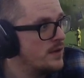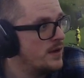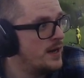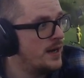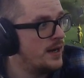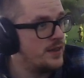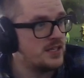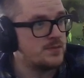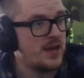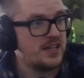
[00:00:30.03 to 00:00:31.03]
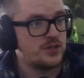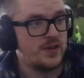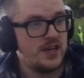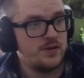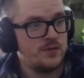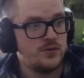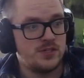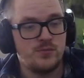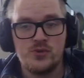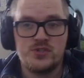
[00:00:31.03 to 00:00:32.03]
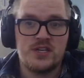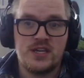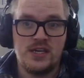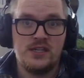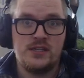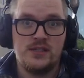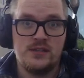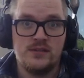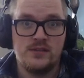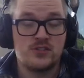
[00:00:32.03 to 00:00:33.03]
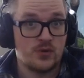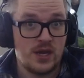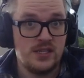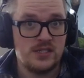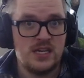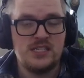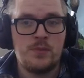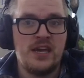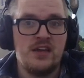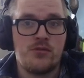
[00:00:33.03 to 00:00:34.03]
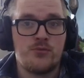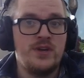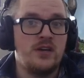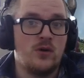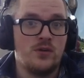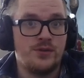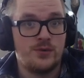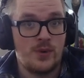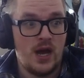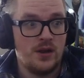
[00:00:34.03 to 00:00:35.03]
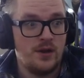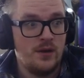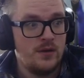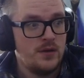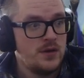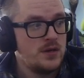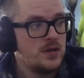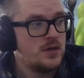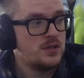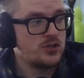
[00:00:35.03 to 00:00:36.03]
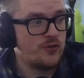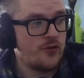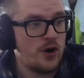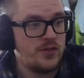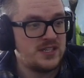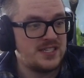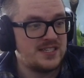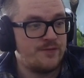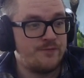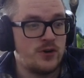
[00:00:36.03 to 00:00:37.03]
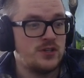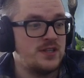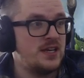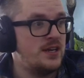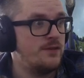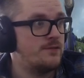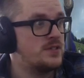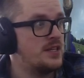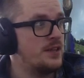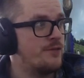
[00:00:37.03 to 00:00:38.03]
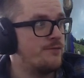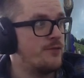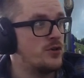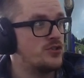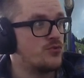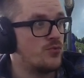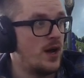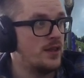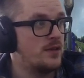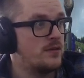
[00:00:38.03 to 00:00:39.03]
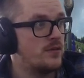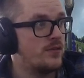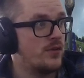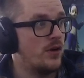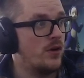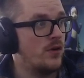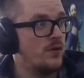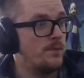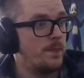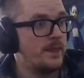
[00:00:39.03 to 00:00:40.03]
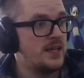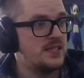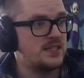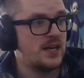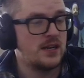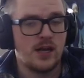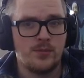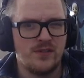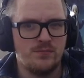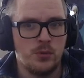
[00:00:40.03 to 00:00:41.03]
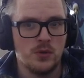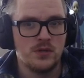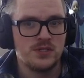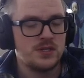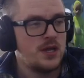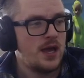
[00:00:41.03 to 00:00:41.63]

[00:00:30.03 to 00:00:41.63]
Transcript: Uh, this mage over here, who is boosting in stockades, is paying three gold a run. So far, this is the, still the first run, so he's done a couple of pulls.